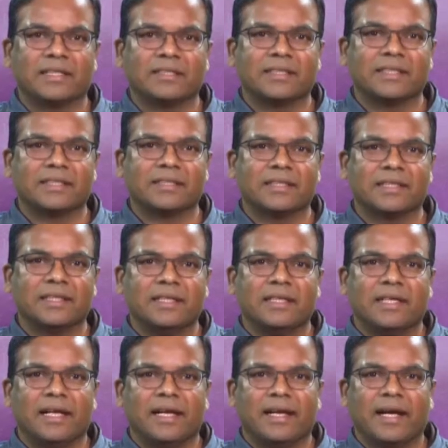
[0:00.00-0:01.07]
X-rays
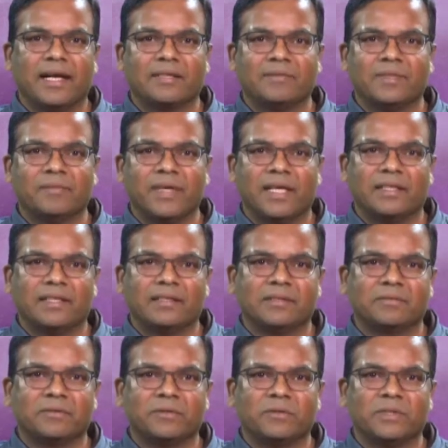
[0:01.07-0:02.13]
interact with matter
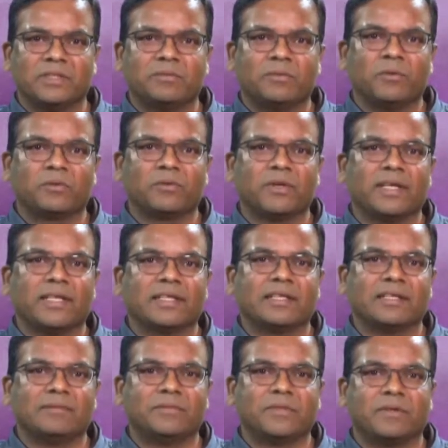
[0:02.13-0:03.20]
through this photoelectric
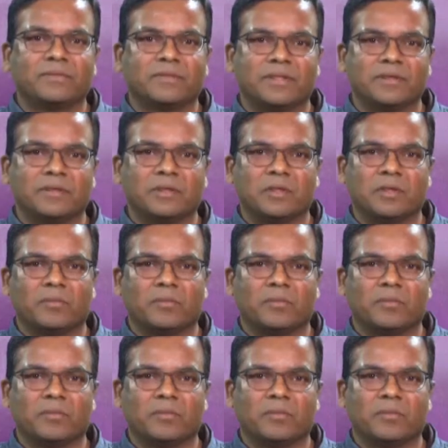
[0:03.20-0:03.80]
absorption